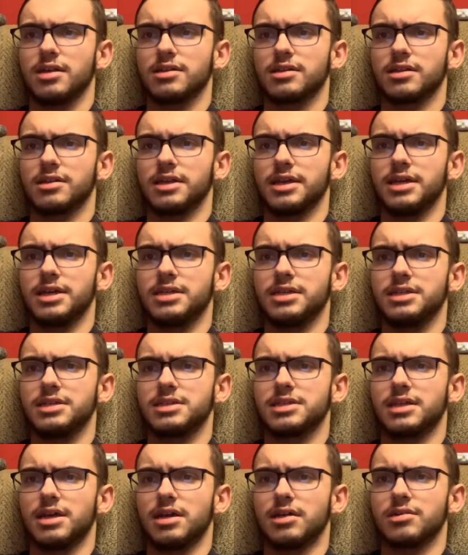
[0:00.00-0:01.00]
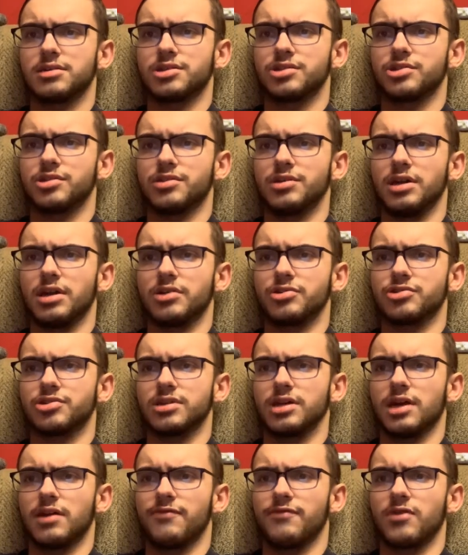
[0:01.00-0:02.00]
The land is there to show the ocean
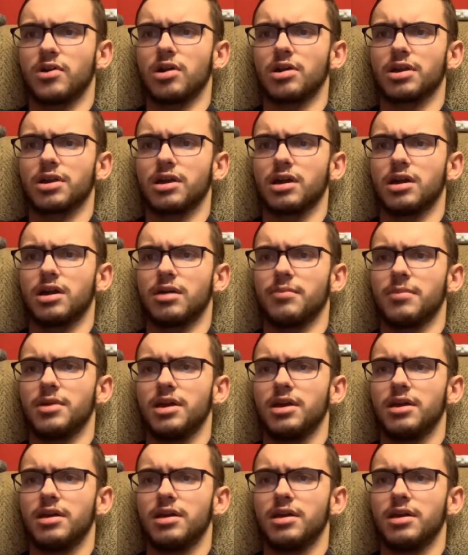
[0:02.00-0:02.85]
how far to come.